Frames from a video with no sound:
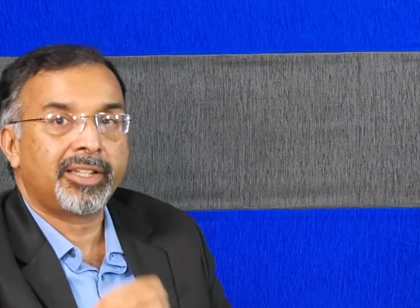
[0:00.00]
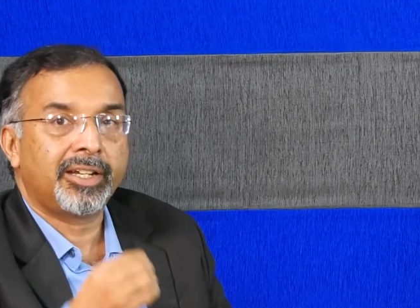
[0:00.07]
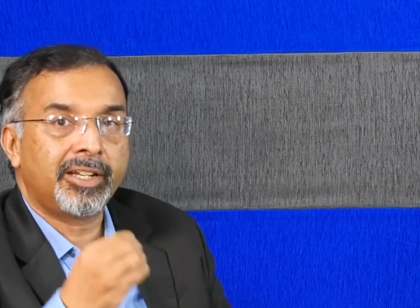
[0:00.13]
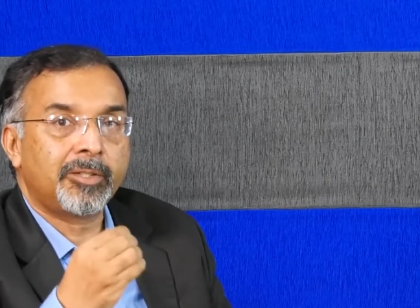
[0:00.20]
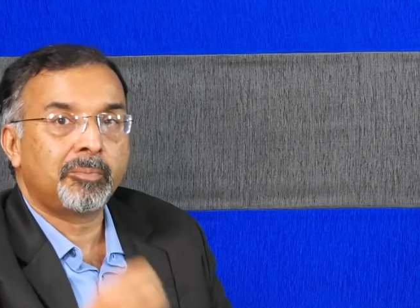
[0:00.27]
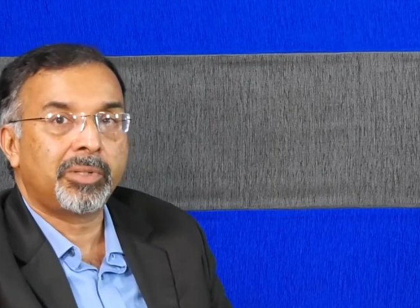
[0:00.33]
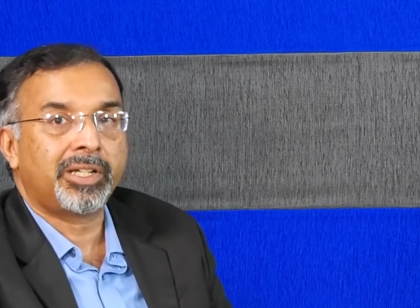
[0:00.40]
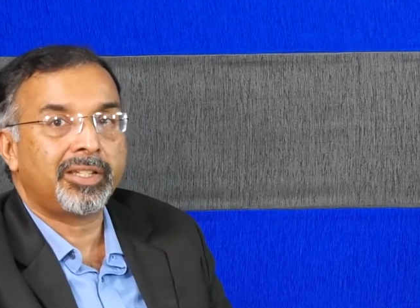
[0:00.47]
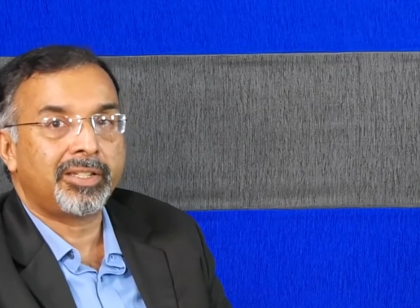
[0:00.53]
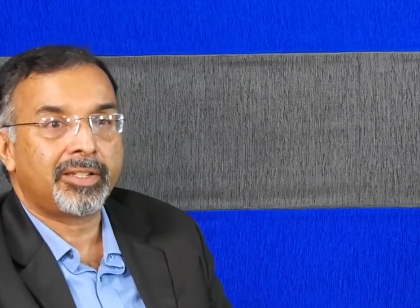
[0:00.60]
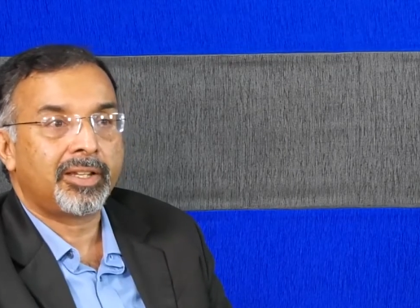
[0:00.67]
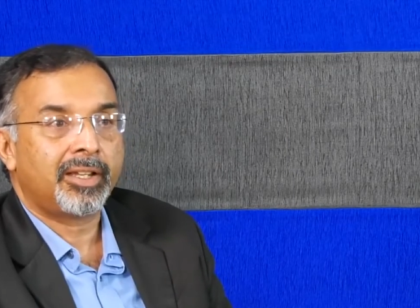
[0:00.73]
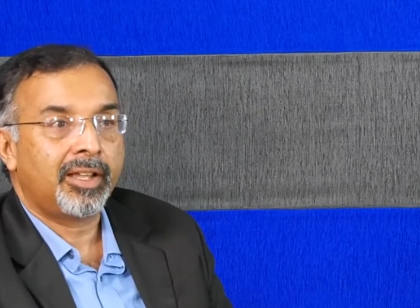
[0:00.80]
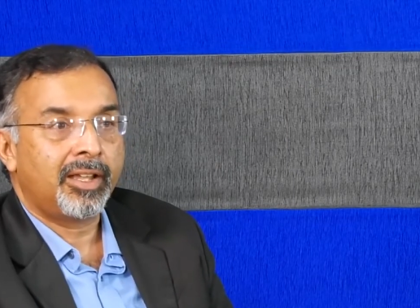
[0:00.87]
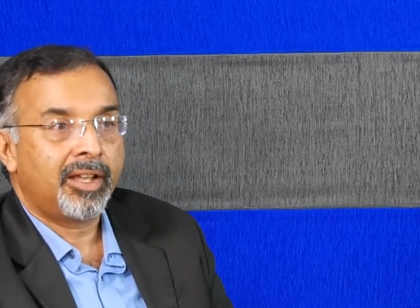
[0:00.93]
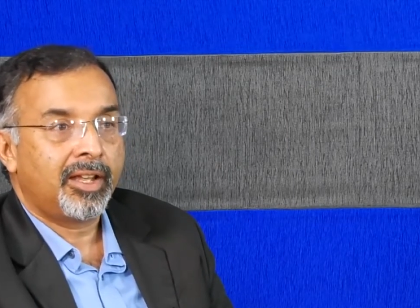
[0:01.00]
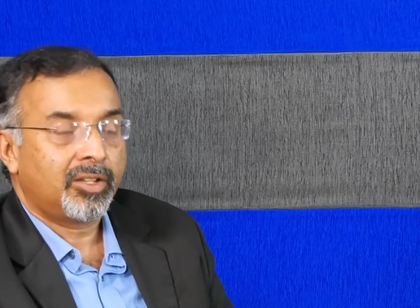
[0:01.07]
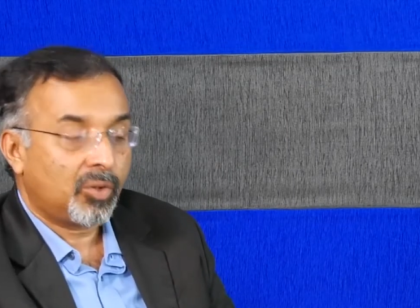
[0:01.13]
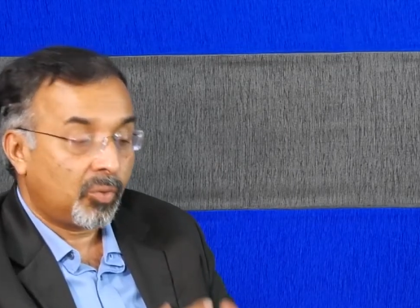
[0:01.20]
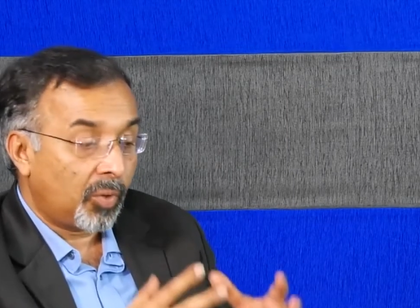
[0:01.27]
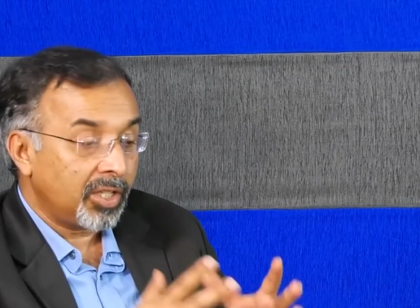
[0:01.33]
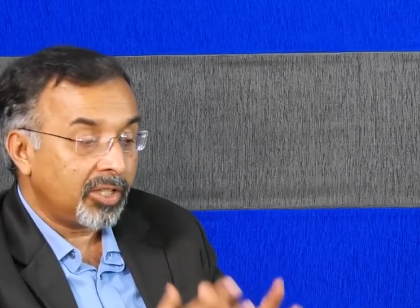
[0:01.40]
and expertise.
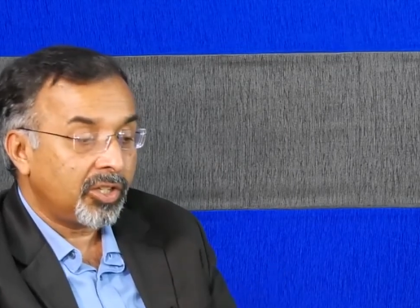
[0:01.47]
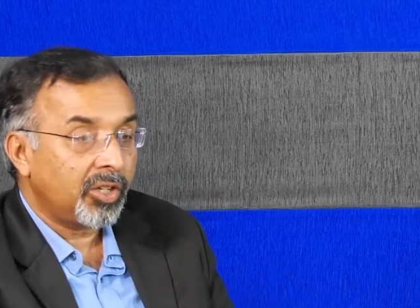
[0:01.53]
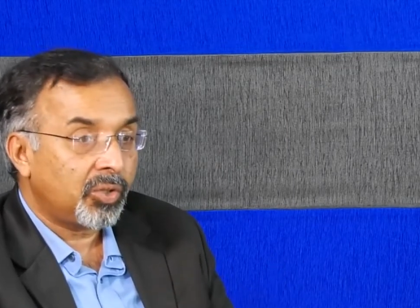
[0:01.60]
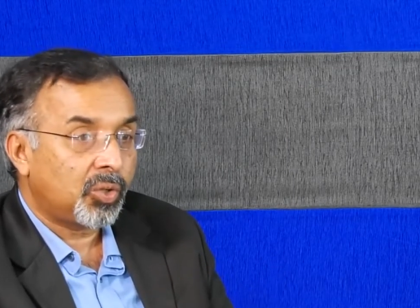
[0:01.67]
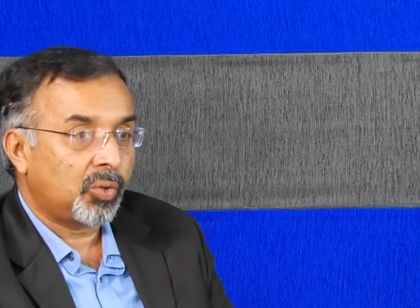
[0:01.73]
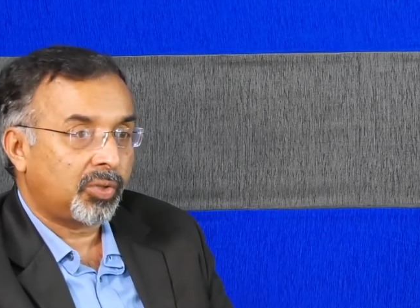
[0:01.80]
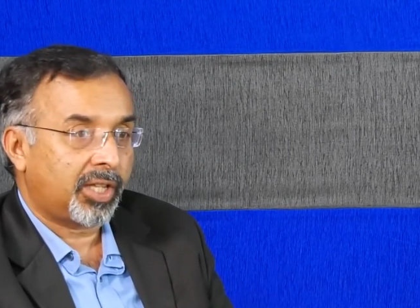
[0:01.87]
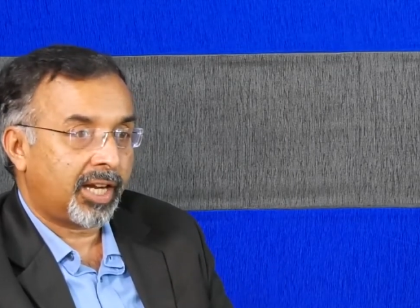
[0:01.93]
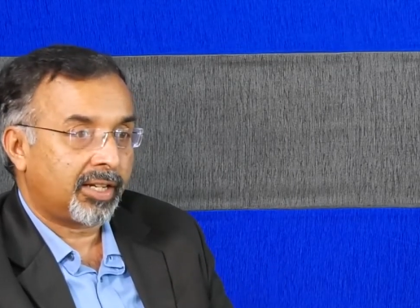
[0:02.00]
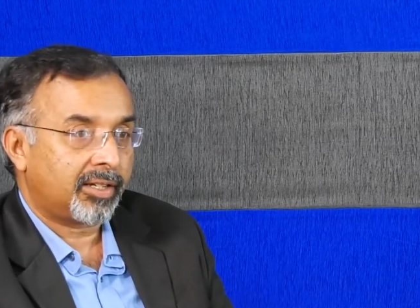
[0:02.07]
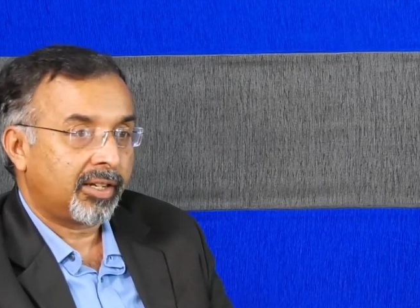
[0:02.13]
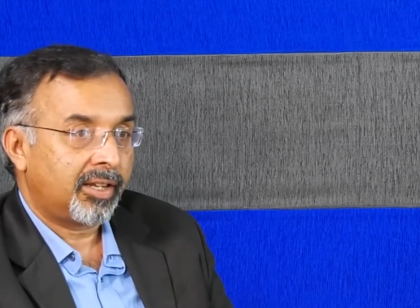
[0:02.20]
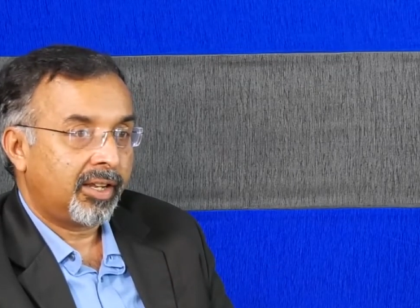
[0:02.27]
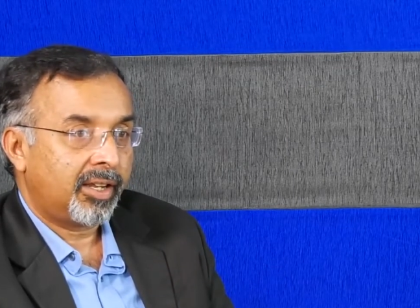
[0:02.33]
So once you do that,